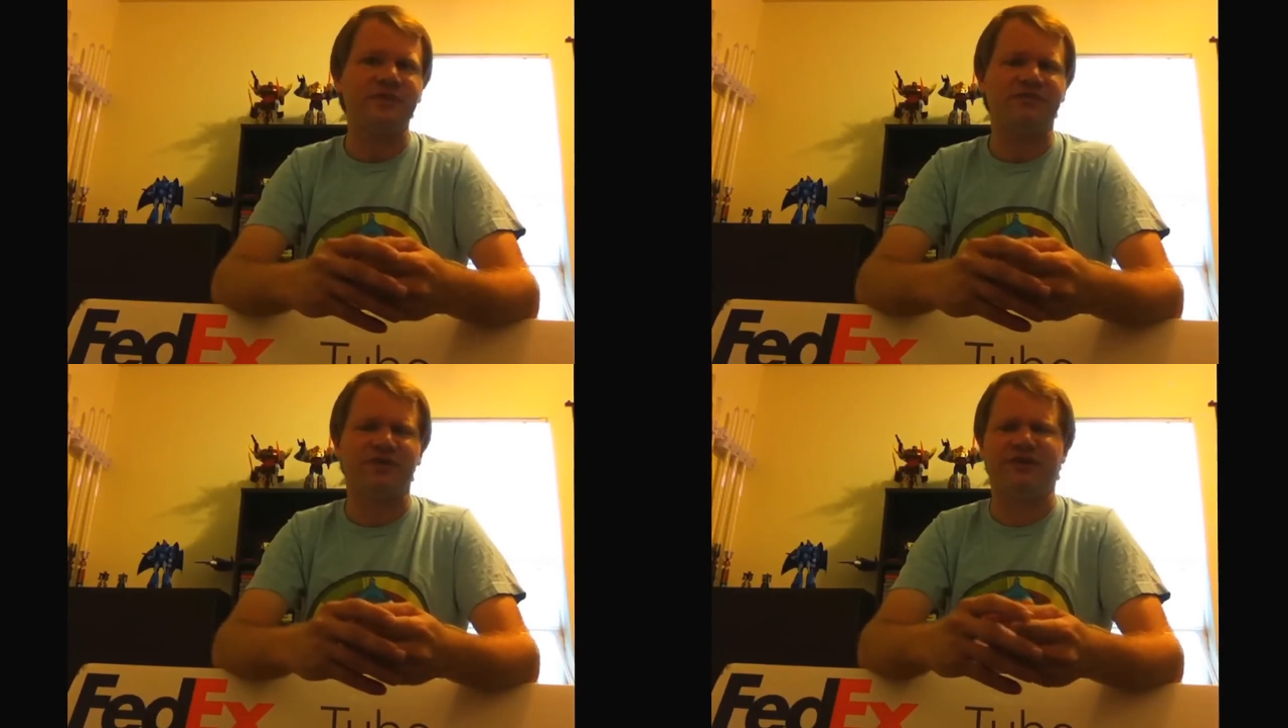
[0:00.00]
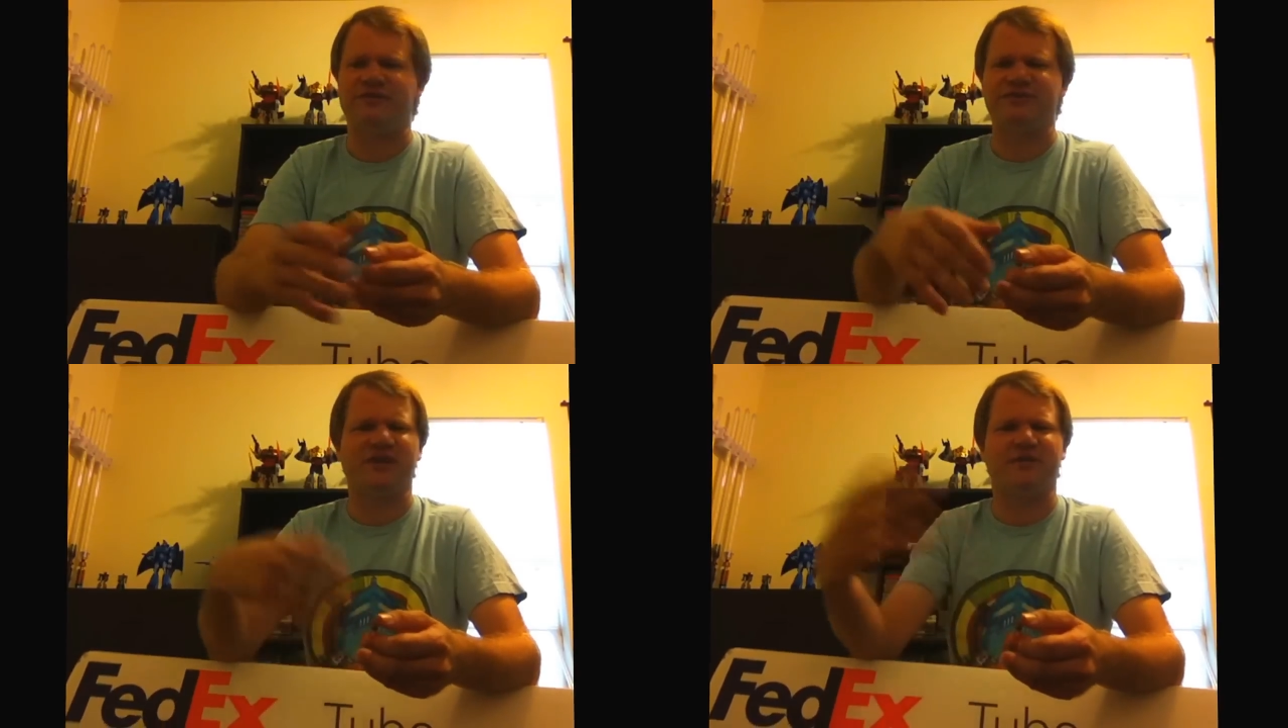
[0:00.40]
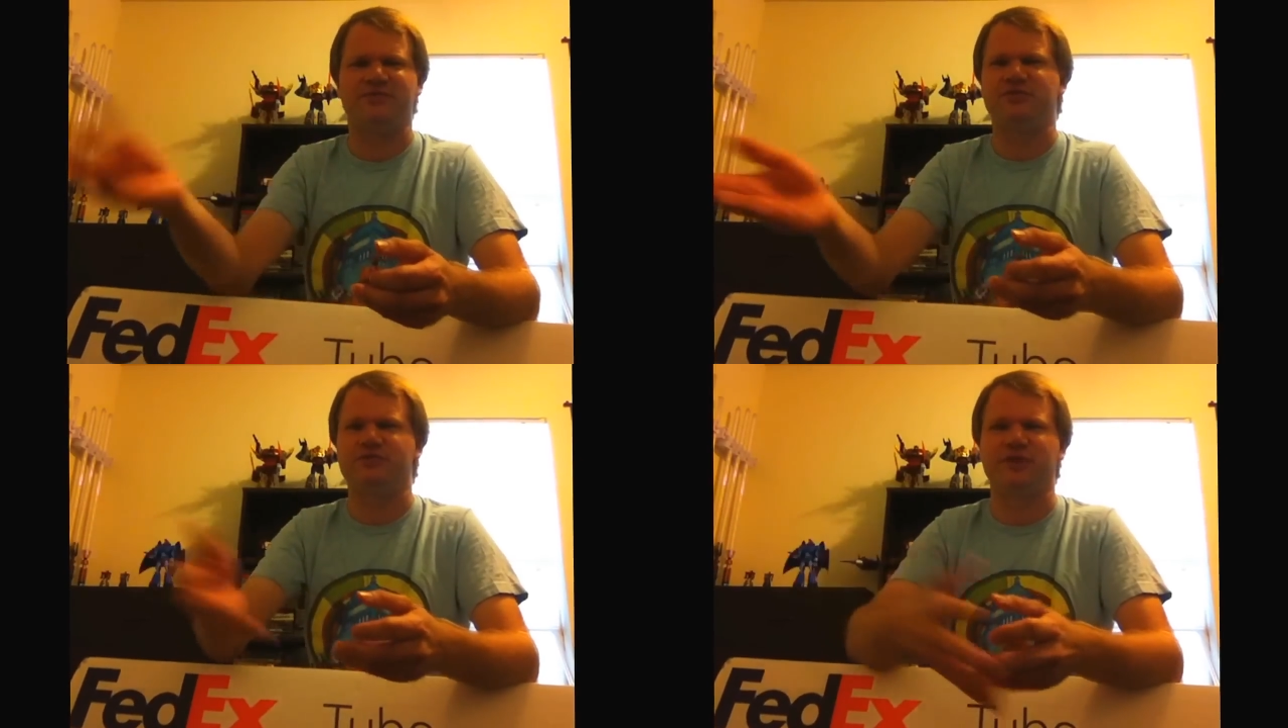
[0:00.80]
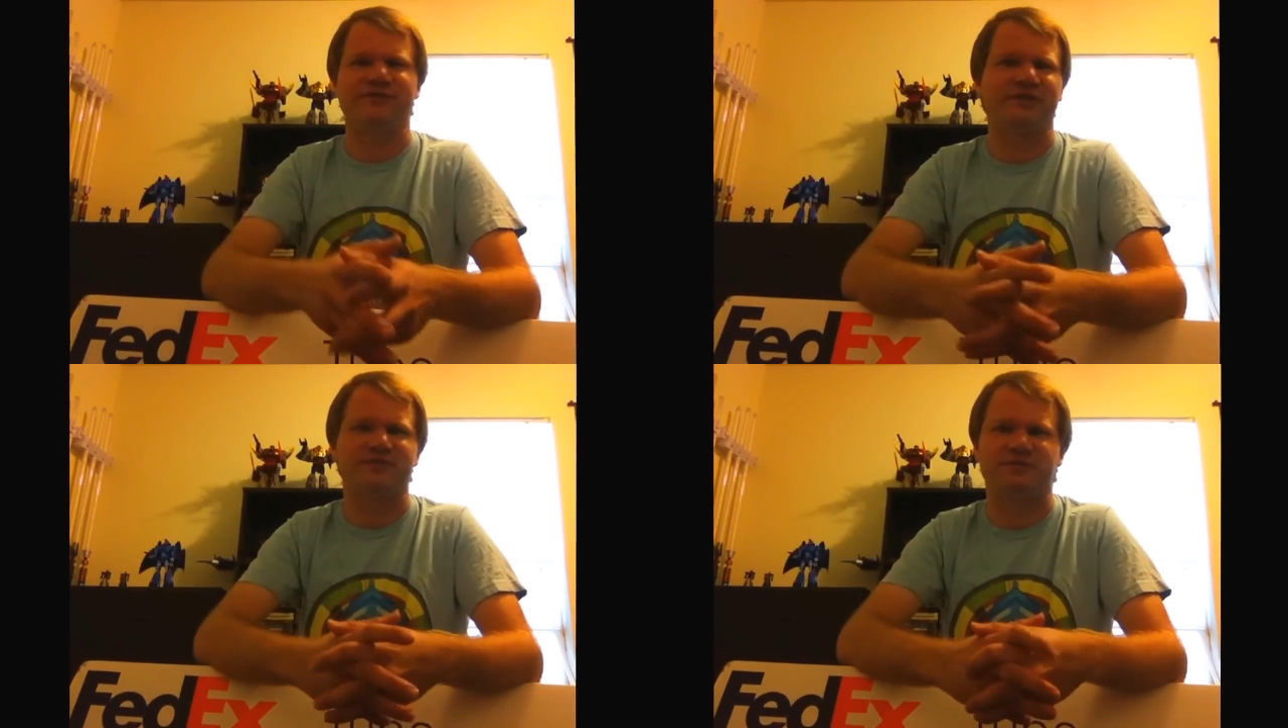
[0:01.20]
for every time you
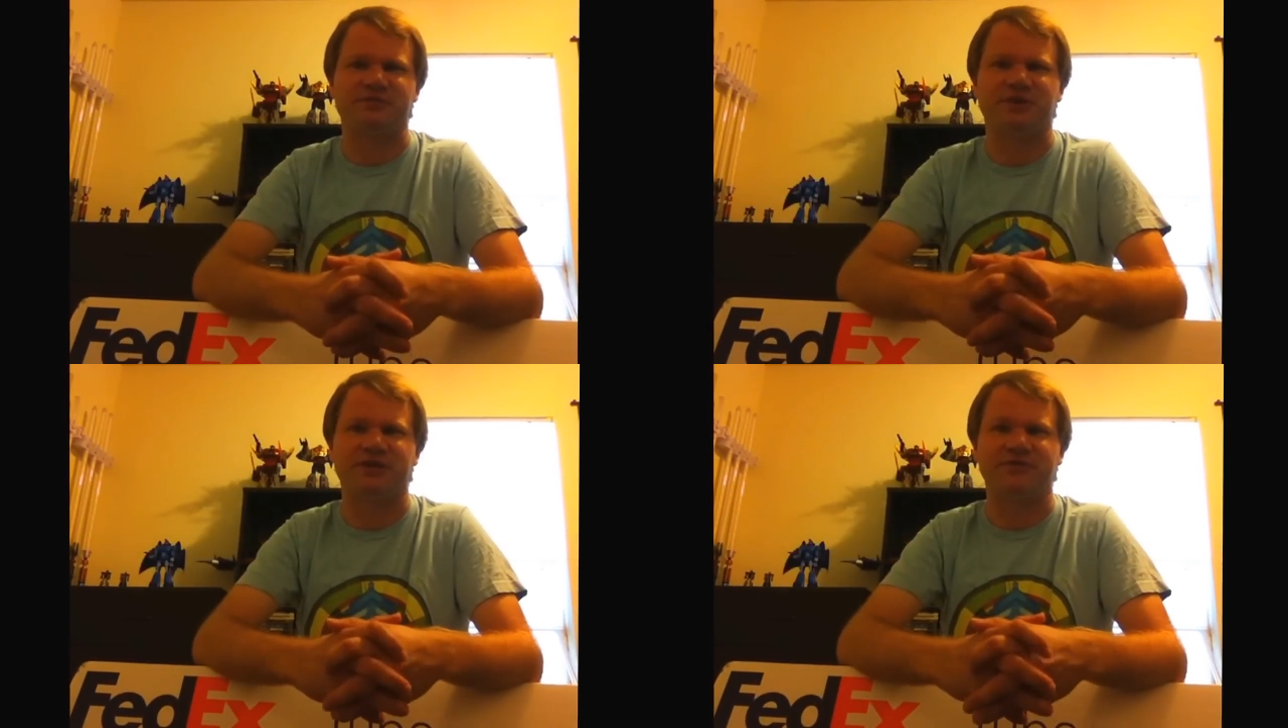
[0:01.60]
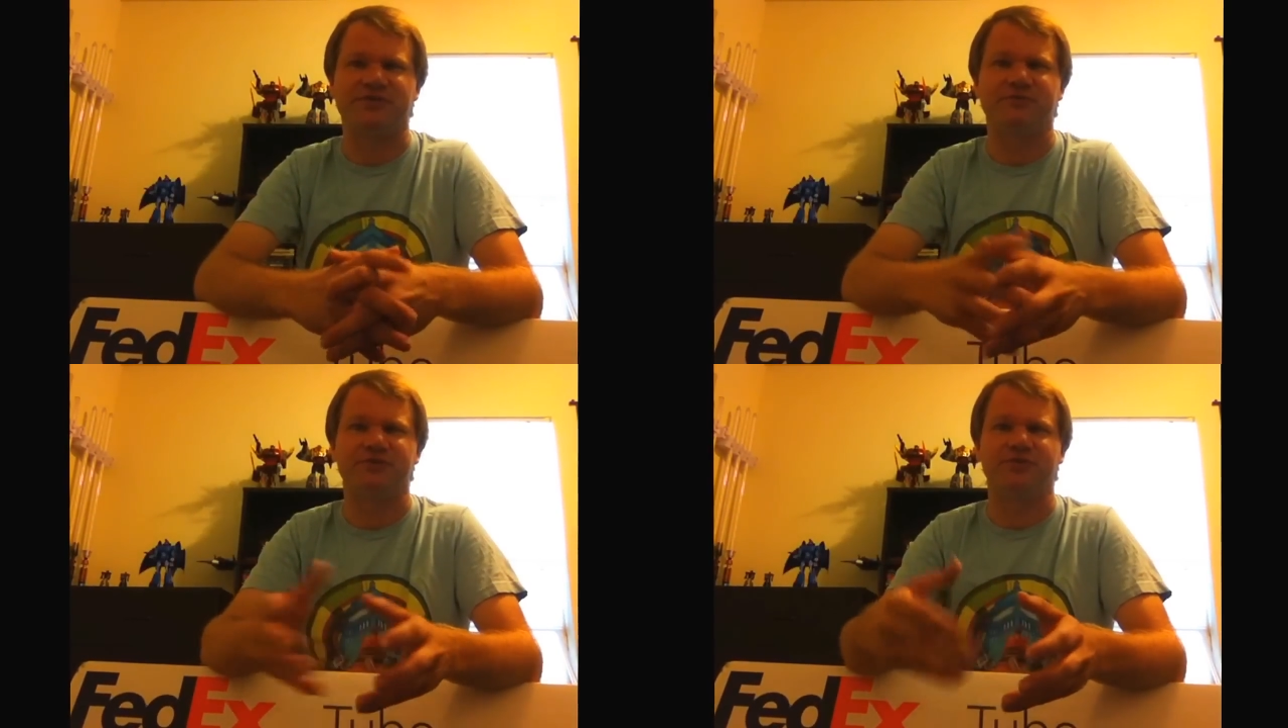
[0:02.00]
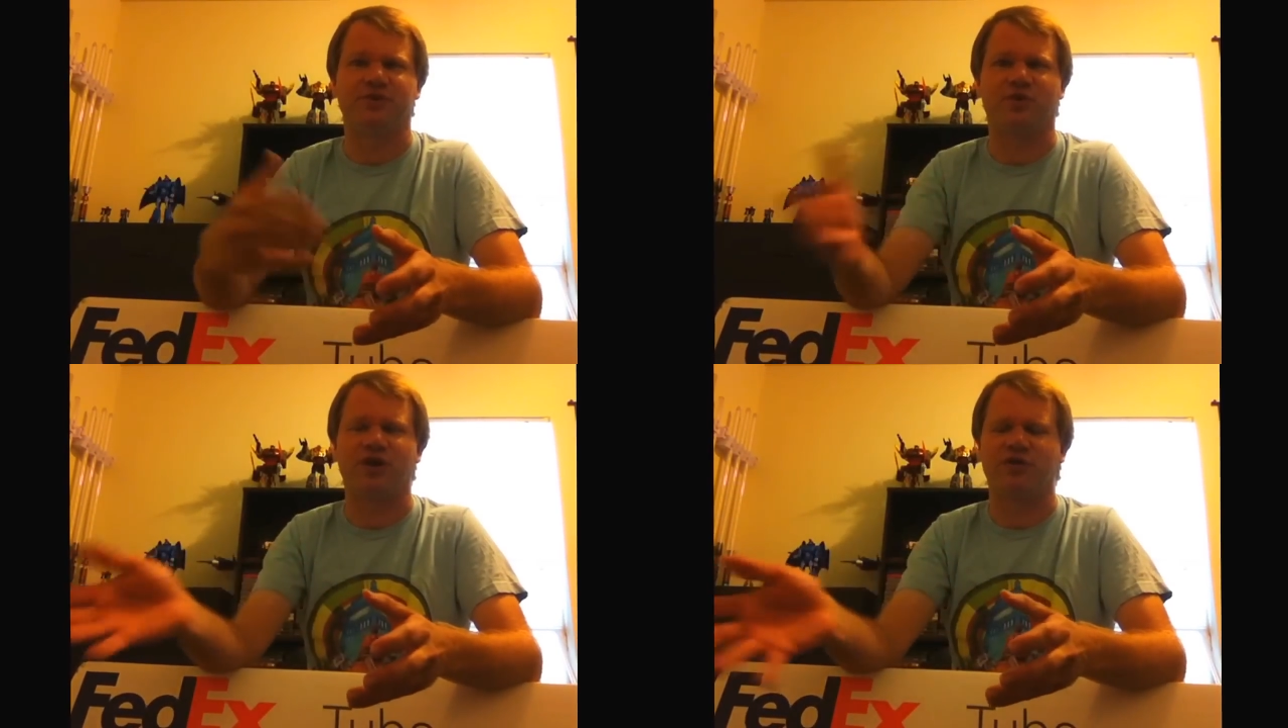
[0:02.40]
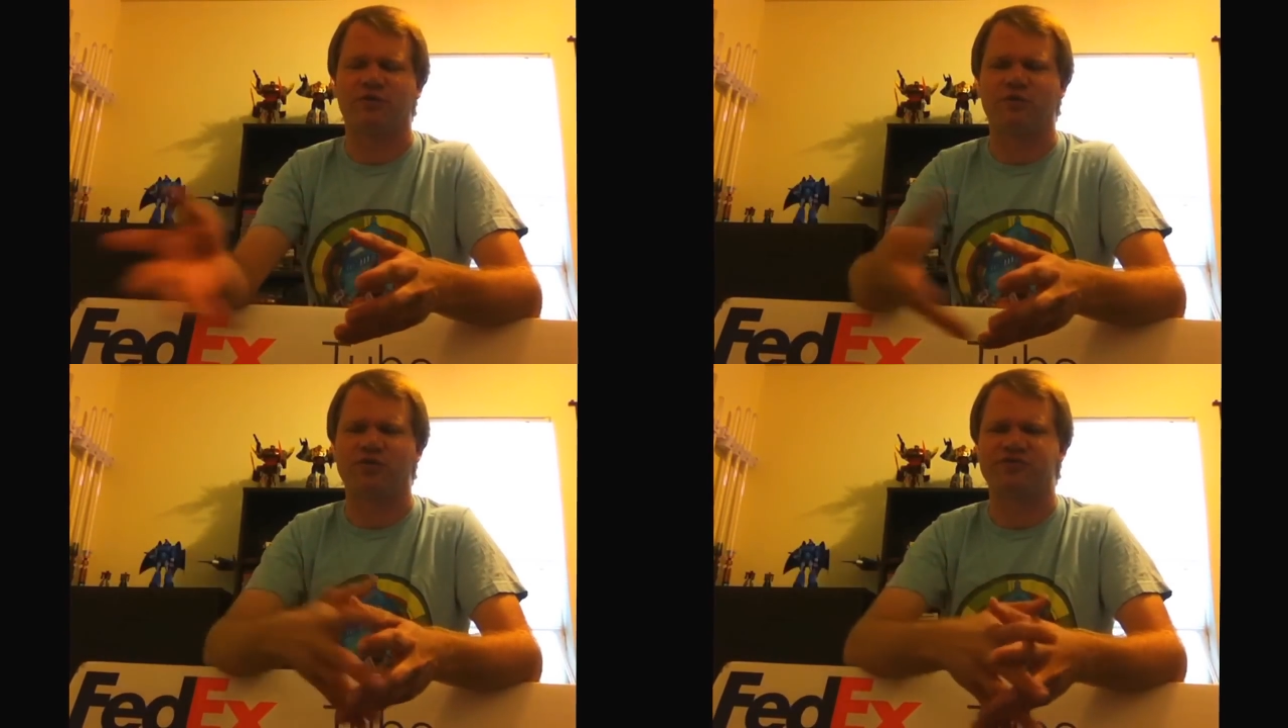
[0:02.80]
every time you spend money with them, you do acquire
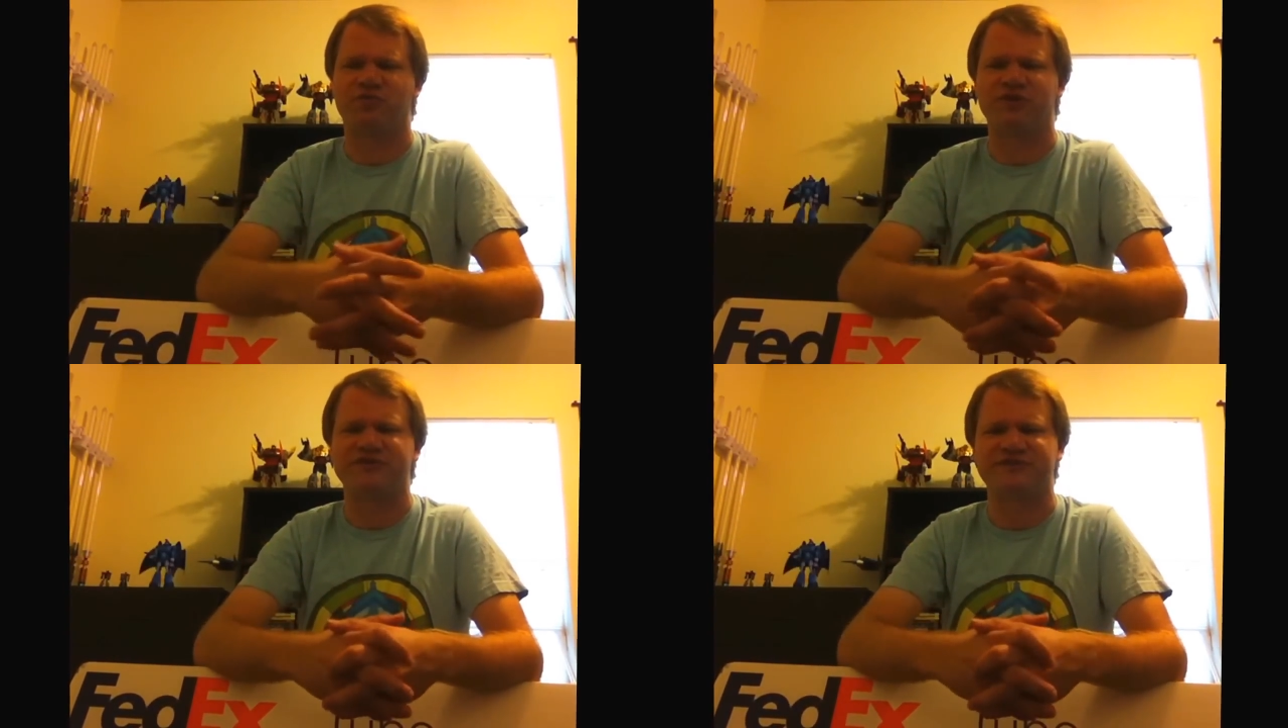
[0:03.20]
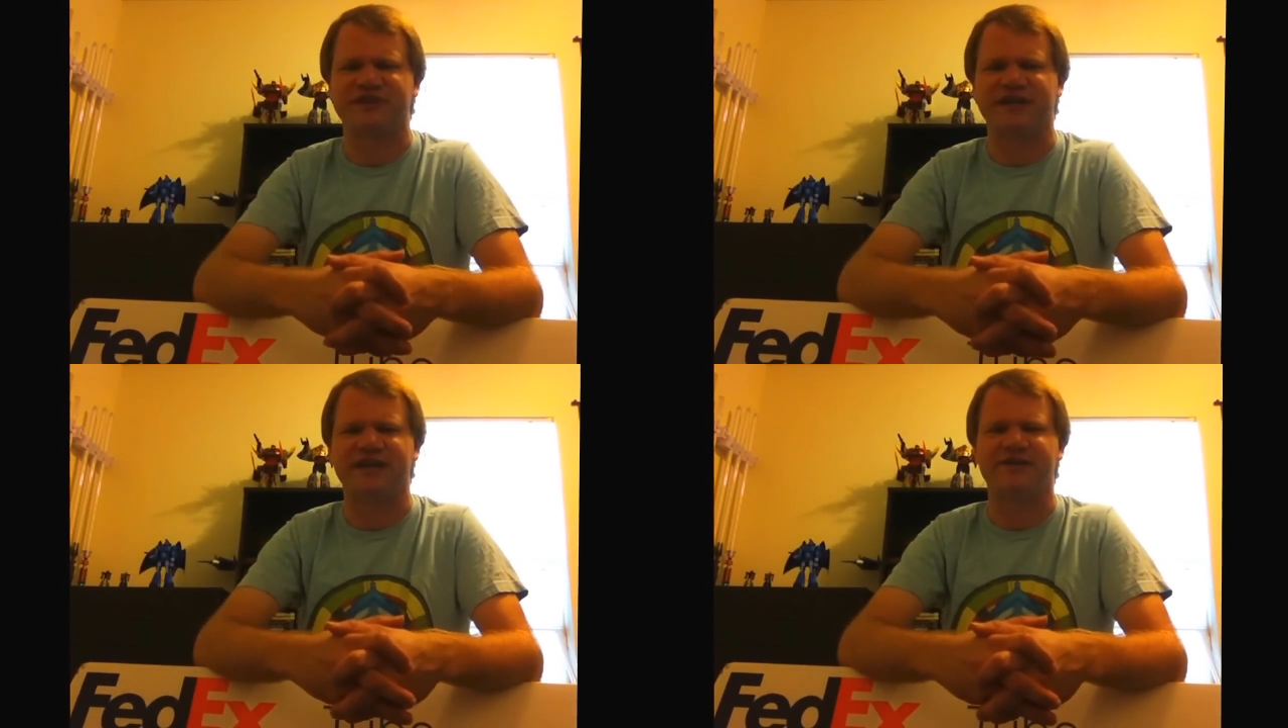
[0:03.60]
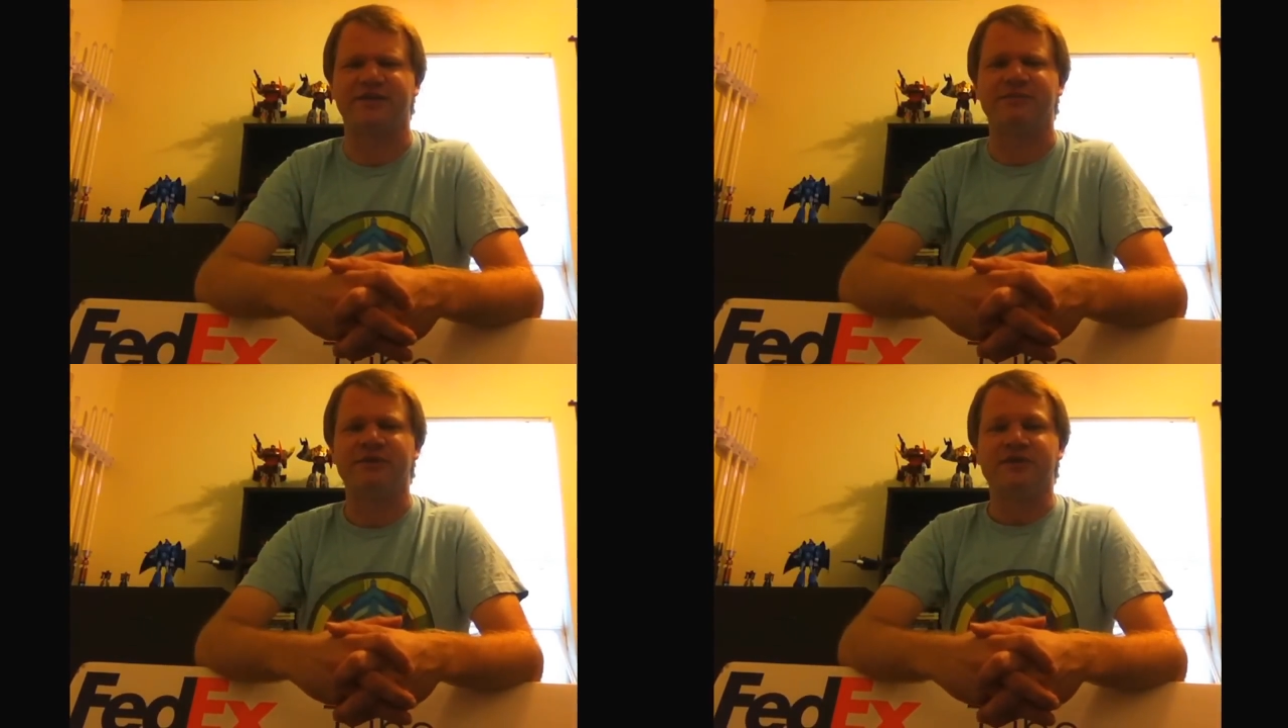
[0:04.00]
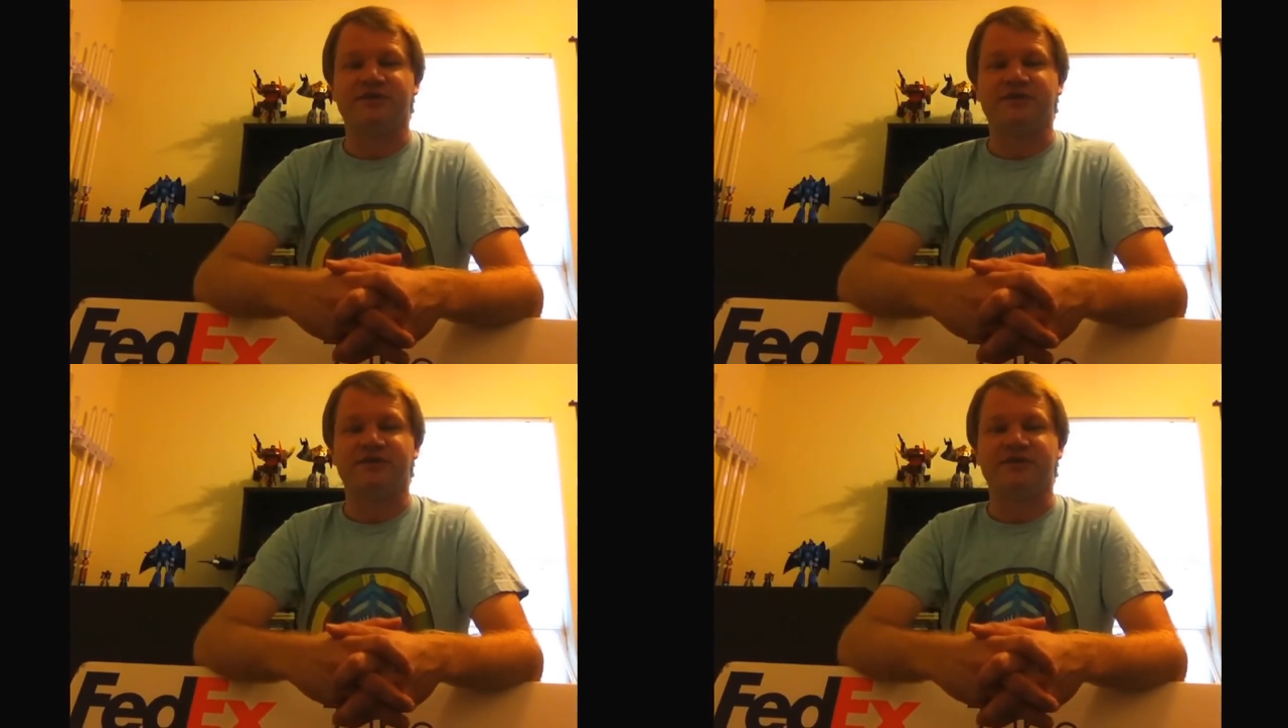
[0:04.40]
rewards points and they add up.